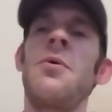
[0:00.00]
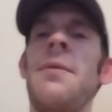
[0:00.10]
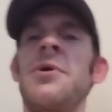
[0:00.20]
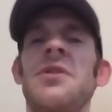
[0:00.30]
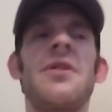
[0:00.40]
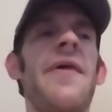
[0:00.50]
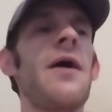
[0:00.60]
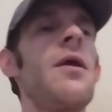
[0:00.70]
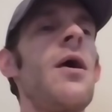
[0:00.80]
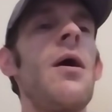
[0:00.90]
I'm not going to say
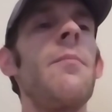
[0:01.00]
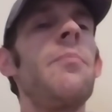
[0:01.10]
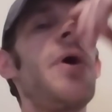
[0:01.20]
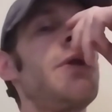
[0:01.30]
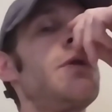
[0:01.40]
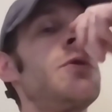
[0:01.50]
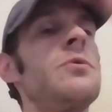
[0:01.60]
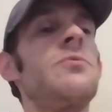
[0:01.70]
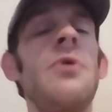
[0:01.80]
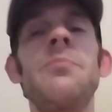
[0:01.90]
that. But
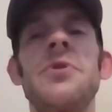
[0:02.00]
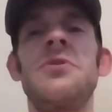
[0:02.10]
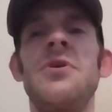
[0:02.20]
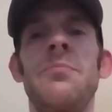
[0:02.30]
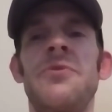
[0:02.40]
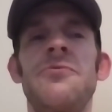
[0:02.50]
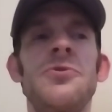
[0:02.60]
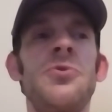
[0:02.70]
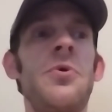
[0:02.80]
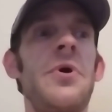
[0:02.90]
Trump is jumping
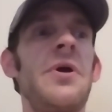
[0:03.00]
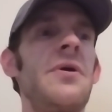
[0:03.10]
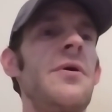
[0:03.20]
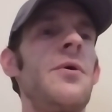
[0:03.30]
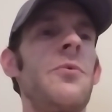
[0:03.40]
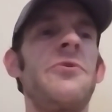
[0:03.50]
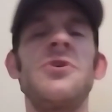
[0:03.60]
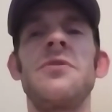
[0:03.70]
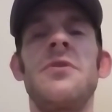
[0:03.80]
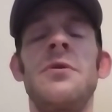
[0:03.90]
for joy with
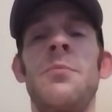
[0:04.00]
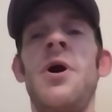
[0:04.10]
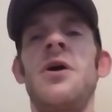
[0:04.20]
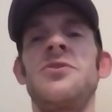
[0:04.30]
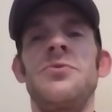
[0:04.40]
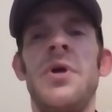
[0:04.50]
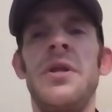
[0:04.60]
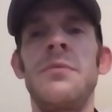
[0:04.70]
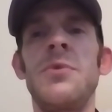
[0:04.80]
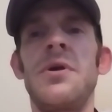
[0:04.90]
Justin Amash
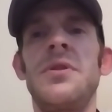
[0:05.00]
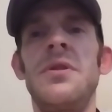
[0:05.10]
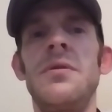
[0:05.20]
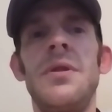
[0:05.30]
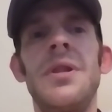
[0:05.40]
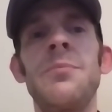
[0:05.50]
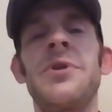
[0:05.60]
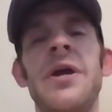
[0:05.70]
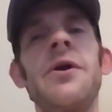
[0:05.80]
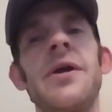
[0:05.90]
running, because
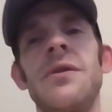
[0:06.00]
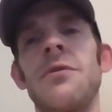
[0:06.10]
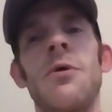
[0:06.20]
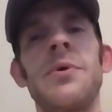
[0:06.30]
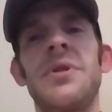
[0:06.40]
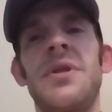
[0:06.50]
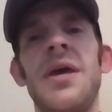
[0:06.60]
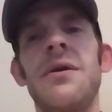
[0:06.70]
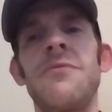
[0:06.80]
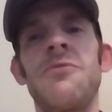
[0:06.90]
libertarians always
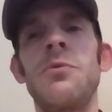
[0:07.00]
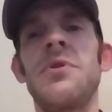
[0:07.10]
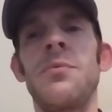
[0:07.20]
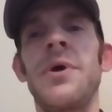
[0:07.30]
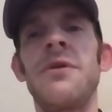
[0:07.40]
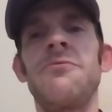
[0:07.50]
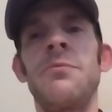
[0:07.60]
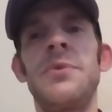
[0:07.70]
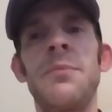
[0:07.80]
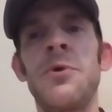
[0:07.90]
take votes away
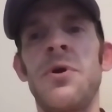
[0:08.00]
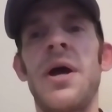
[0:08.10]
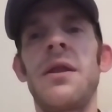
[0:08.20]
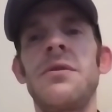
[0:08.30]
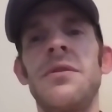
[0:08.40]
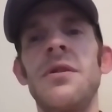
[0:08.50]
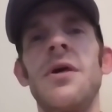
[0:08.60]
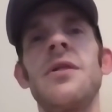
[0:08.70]
from Democrats.